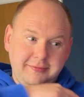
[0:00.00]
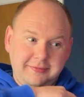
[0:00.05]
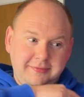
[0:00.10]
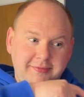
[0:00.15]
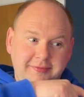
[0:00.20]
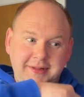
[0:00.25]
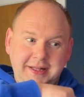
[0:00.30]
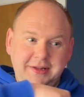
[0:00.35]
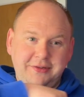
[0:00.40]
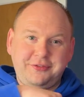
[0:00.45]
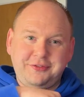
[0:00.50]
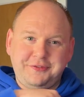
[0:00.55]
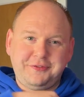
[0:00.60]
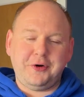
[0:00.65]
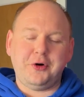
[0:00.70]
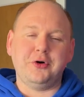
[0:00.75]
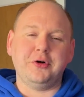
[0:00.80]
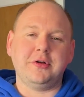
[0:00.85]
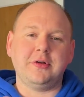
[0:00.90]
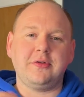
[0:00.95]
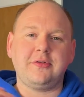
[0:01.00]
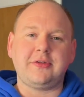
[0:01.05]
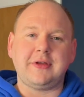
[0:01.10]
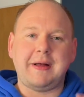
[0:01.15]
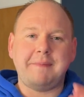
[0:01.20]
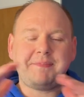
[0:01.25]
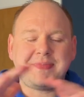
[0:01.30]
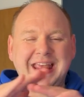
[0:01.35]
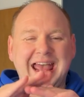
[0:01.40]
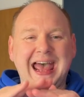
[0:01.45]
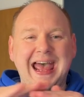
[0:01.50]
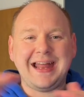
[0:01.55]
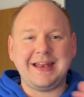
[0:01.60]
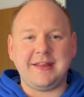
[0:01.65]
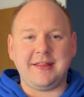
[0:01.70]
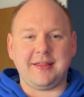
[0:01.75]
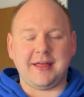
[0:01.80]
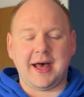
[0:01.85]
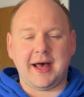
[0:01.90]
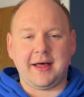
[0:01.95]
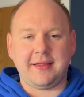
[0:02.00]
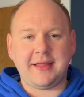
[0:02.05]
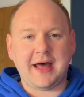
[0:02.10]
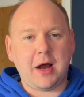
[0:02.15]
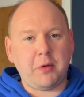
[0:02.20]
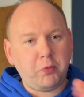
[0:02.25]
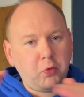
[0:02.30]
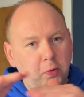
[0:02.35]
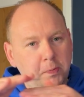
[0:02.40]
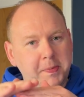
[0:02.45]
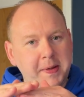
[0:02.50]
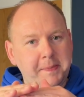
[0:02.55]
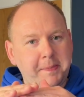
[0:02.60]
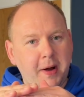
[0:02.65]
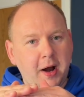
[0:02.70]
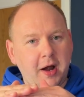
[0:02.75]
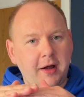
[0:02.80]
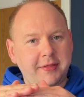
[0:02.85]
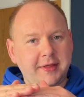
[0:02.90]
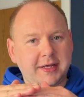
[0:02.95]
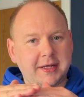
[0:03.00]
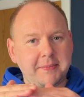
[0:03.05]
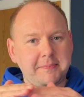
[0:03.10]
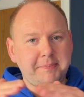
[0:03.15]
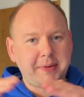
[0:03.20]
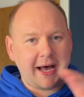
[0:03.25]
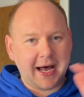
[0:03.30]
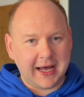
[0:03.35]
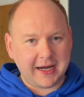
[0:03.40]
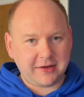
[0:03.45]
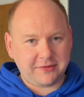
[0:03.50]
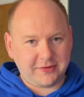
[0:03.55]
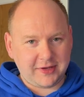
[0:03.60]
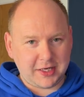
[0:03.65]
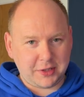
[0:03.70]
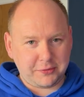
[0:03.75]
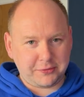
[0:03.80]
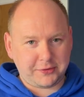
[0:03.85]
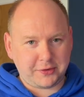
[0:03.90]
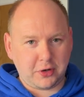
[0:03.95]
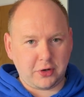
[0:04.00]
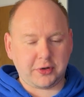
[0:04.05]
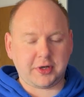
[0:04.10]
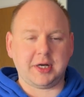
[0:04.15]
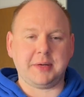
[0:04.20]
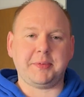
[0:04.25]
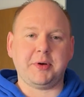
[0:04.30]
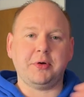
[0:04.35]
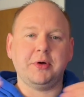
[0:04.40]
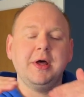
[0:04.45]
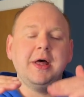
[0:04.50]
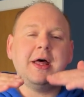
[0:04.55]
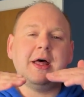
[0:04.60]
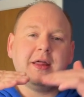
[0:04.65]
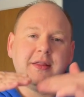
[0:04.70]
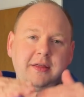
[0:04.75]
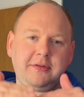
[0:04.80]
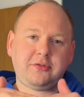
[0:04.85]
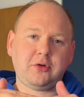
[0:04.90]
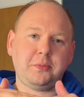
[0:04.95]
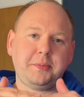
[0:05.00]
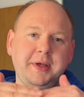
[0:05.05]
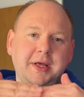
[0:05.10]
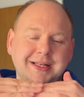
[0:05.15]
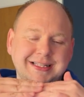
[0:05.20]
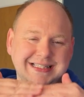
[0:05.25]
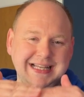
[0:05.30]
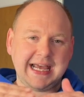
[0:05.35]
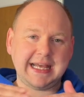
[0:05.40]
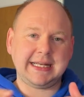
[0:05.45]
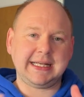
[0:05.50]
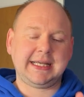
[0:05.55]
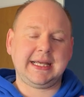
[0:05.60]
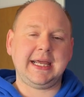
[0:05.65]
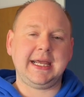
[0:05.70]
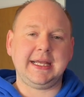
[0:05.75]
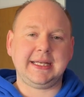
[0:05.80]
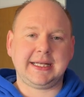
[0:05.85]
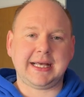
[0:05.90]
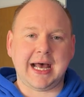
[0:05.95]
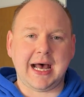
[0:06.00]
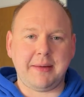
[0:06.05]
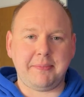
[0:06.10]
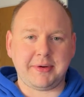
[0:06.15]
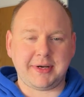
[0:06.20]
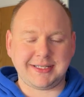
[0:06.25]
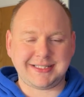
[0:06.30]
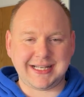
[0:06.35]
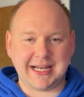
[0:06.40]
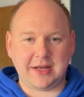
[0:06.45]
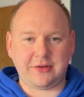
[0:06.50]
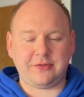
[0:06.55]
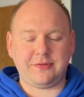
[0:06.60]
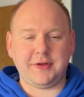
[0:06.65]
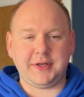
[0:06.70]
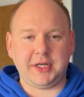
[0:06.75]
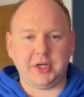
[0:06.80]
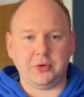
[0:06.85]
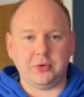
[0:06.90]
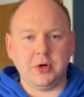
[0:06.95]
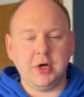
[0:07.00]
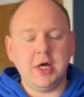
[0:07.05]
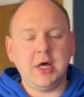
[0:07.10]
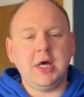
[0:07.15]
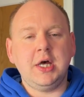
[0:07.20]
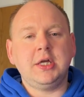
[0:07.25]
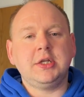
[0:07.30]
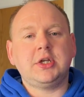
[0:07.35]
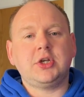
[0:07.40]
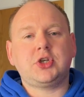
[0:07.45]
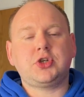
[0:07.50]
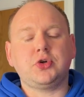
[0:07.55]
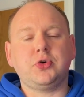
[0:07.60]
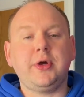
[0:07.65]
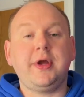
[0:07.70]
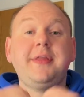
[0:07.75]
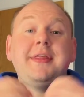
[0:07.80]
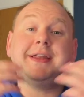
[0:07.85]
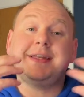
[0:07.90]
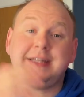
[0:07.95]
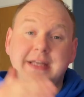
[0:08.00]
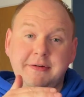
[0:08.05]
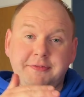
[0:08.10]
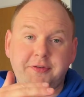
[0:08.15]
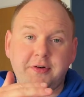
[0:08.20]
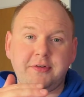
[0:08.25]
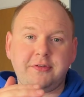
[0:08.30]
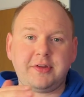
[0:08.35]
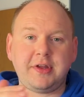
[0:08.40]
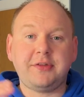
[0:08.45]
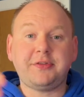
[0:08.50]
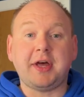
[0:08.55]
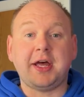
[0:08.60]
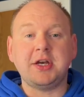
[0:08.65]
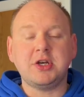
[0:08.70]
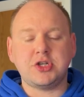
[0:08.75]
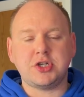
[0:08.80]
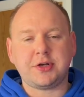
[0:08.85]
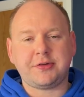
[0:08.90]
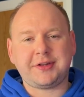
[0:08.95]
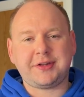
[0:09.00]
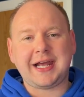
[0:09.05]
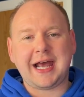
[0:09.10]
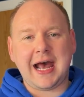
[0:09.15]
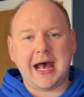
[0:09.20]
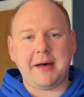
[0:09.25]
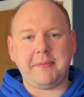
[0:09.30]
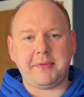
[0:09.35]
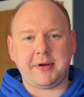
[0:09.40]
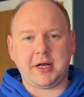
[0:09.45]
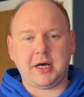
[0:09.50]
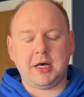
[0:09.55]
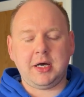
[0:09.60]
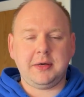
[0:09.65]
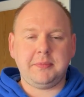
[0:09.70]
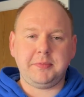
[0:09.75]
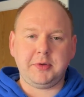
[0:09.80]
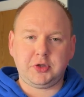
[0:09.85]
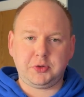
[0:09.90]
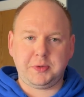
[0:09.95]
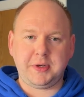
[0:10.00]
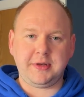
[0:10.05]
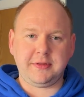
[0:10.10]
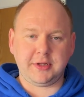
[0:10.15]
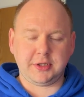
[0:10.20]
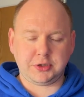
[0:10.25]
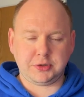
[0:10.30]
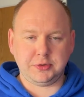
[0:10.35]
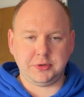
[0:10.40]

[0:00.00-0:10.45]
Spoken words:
these phones in that. That won't be part of the comparison I was talking about. This will be a dedicated camera test video to show you the differences in just camera between the two